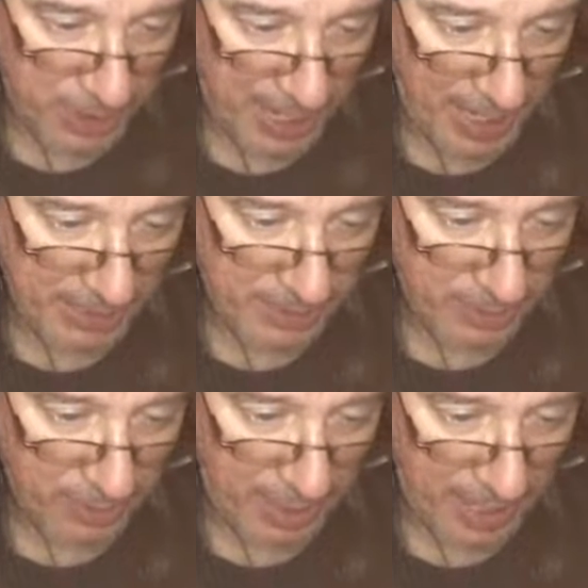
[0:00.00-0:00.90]
she asked
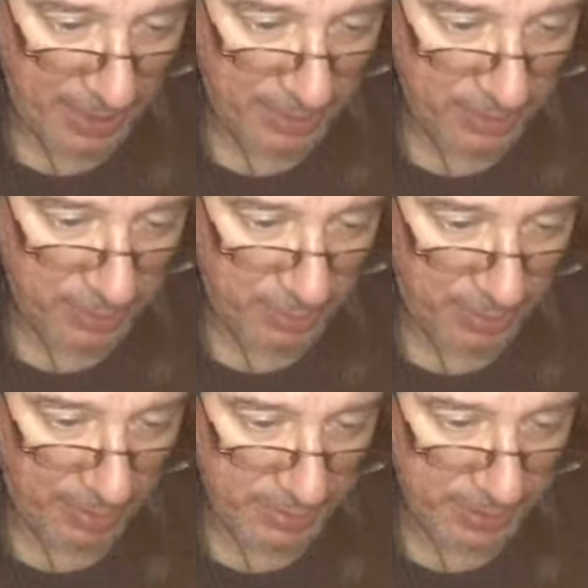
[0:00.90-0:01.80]
her dad in
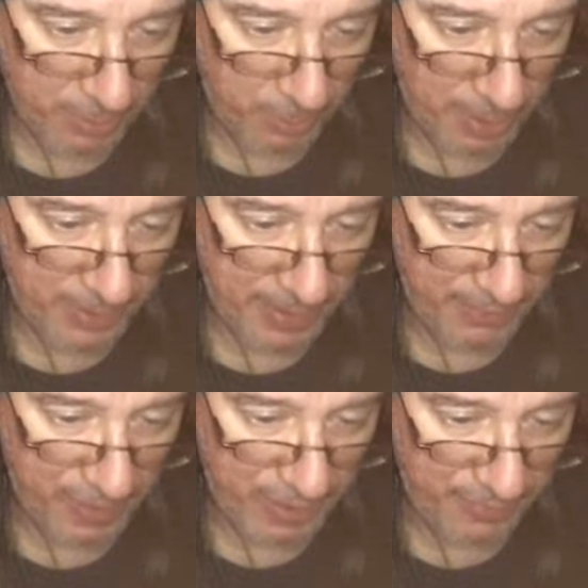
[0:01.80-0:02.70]
2001
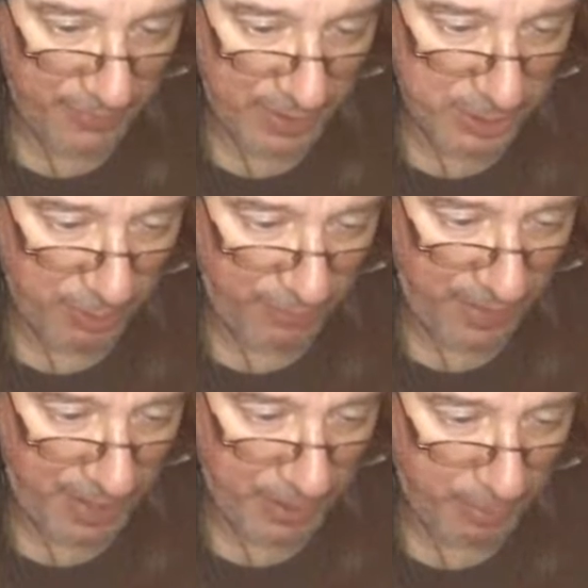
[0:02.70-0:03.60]
if he could fix her
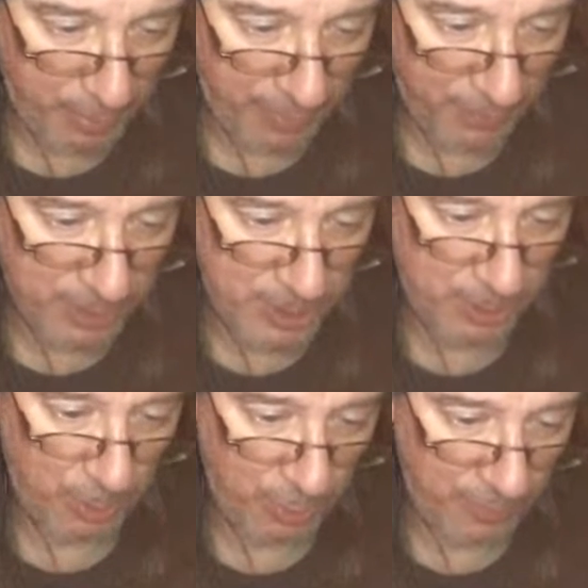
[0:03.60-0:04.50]
fan above her
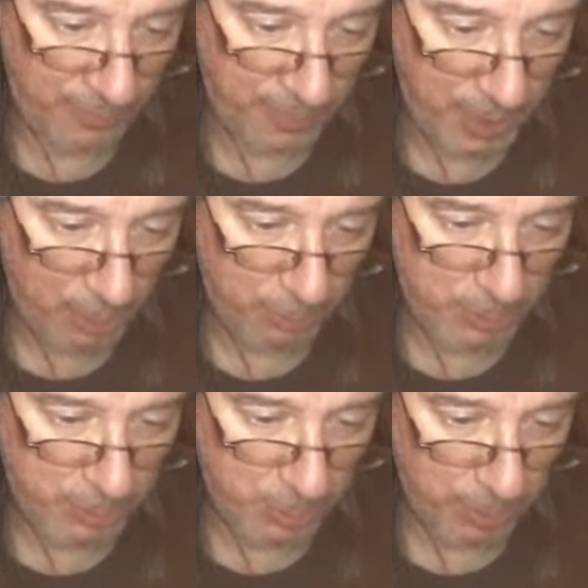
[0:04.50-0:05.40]
stove,
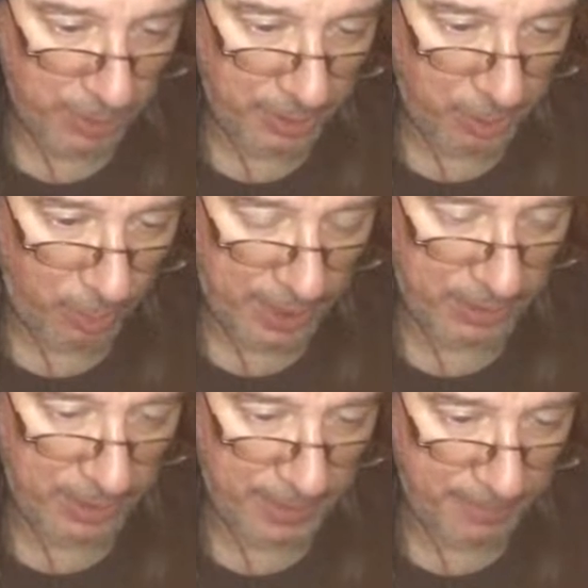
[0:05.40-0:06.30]
which was working
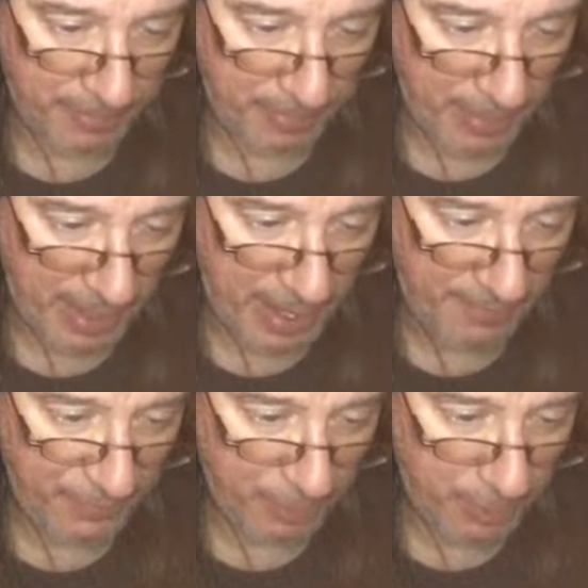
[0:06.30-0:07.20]
correctly.
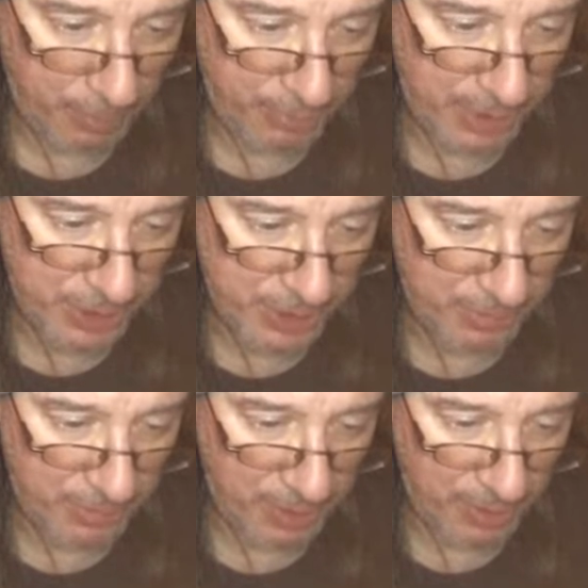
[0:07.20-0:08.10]
After
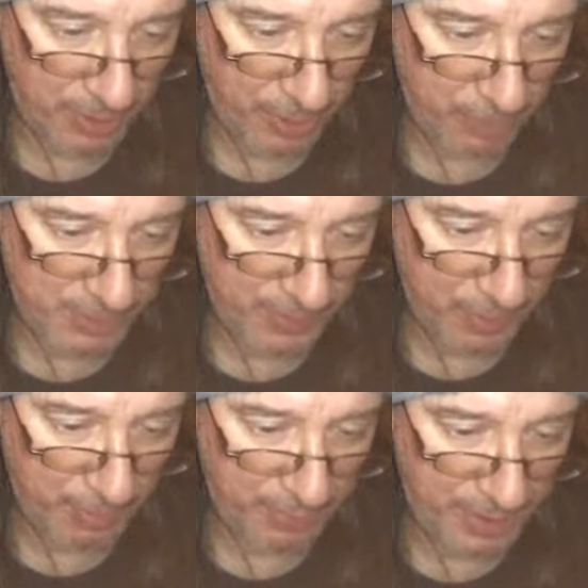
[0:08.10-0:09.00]
completion, my daughter was
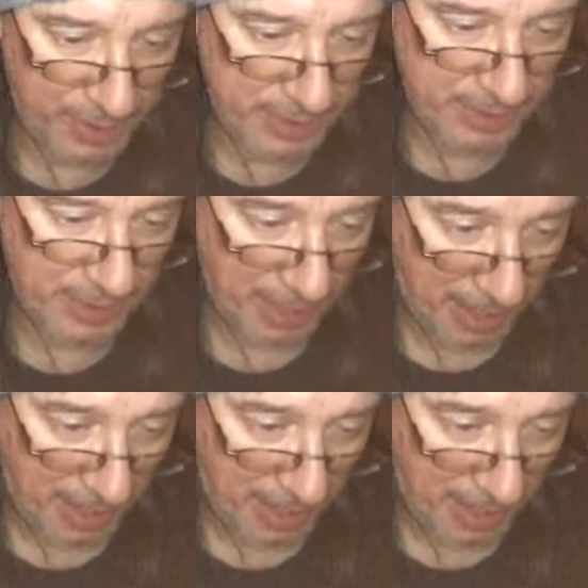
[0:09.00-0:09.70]
very pleased